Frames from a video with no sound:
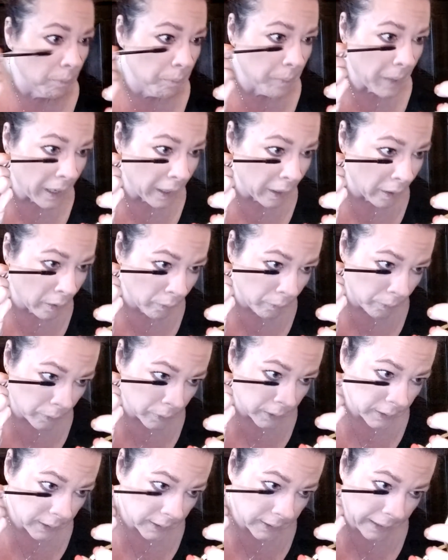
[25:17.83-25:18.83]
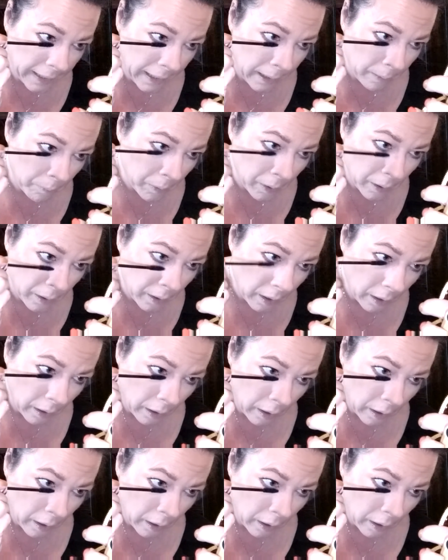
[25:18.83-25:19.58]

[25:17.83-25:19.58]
powerful statement.